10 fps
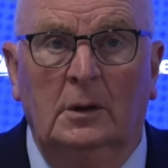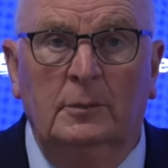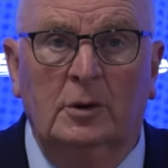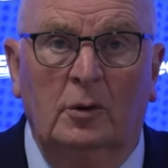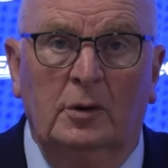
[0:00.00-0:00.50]

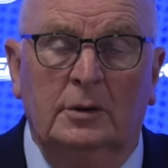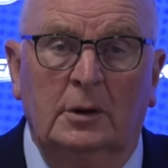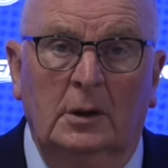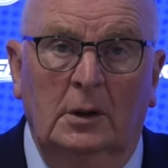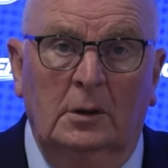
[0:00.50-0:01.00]
because
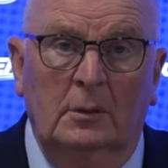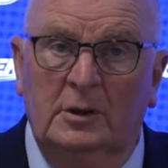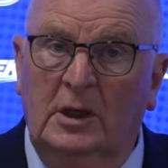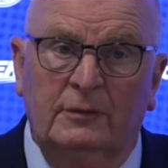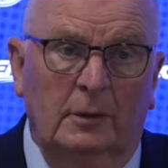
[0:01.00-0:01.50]

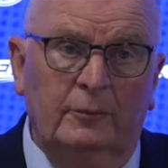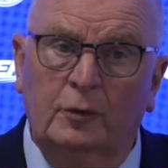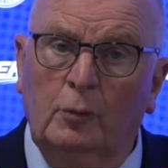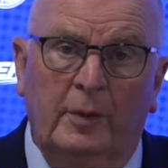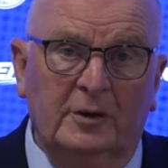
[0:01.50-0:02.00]
Dave's a
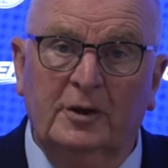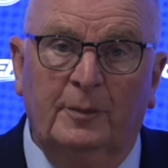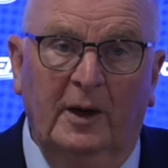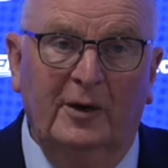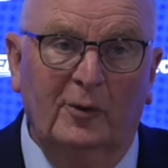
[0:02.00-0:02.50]
real
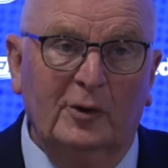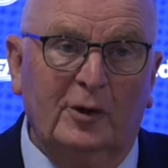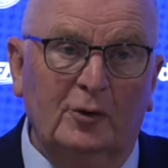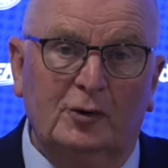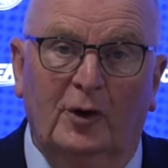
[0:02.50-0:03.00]
businessman. He knows
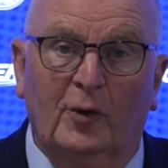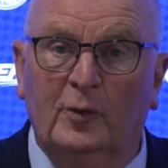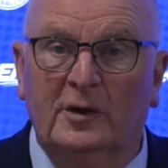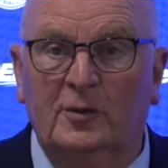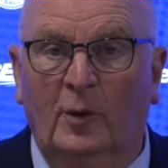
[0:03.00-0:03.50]
how
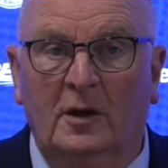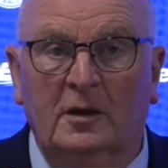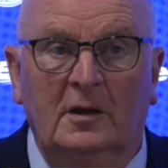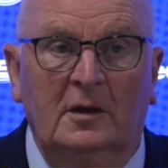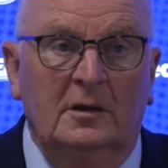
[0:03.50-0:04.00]
shareholdings work
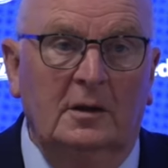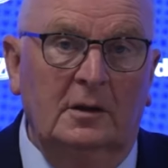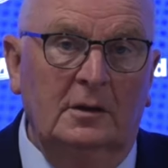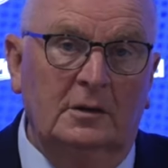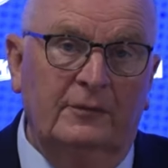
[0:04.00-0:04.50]

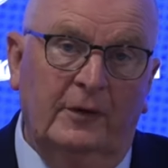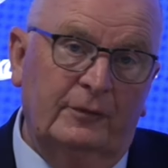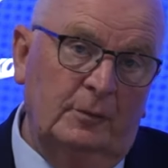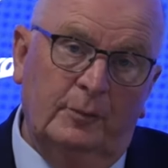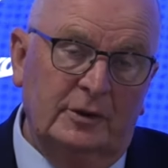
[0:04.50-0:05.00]
and he's a
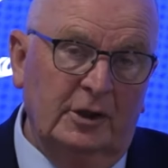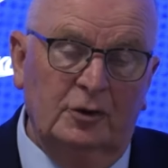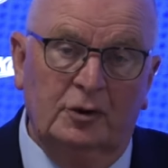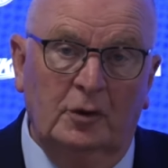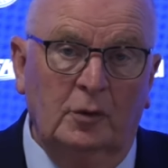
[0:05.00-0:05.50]

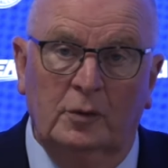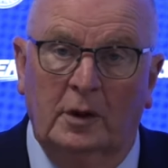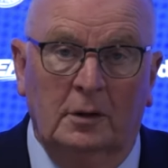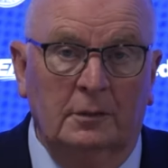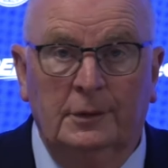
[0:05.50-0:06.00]
15%
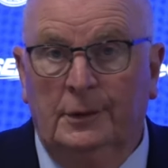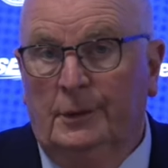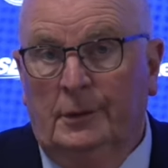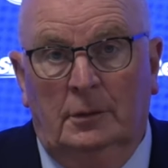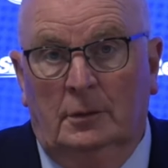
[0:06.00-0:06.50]
shareholder.
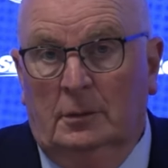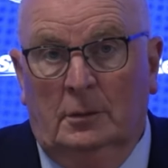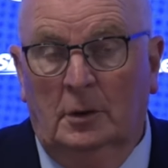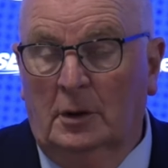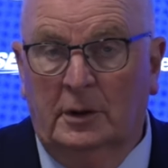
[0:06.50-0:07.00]

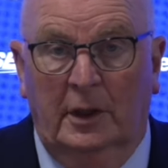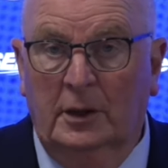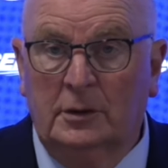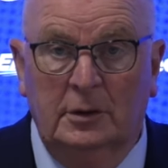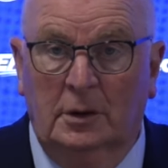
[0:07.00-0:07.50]
The other
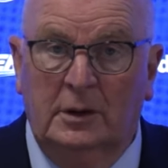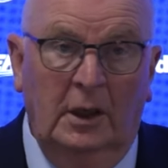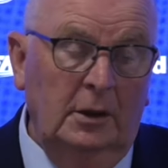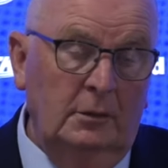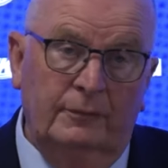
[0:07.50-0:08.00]
directors are
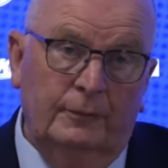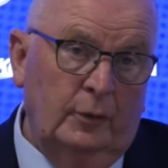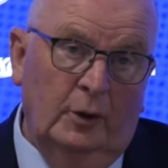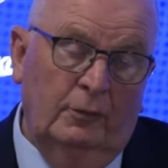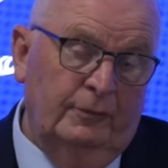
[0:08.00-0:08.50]
10,
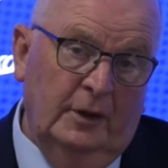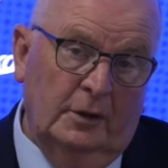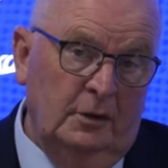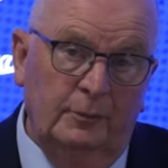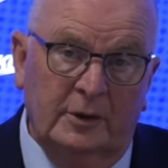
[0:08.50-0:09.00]
12,
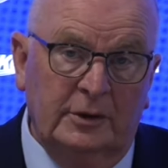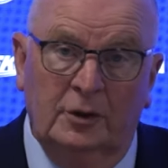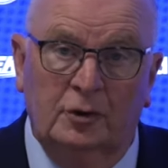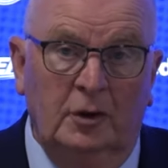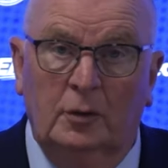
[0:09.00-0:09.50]

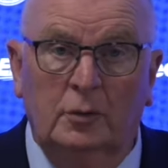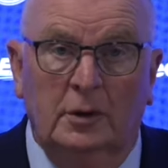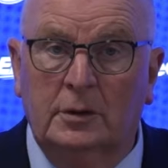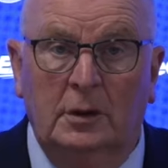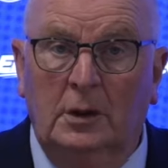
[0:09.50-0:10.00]
13%
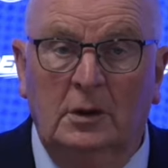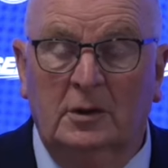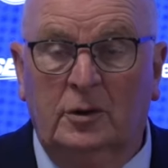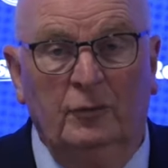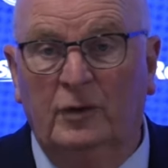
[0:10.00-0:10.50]
shareholders.
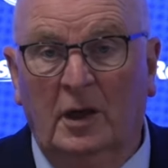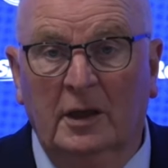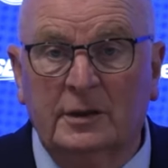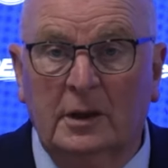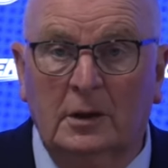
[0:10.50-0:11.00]
It's
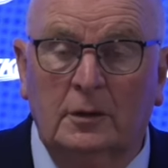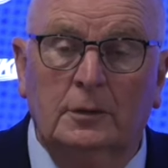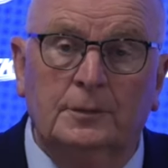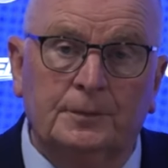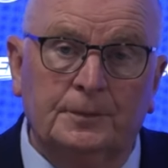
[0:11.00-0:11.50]
unrealistic, you know.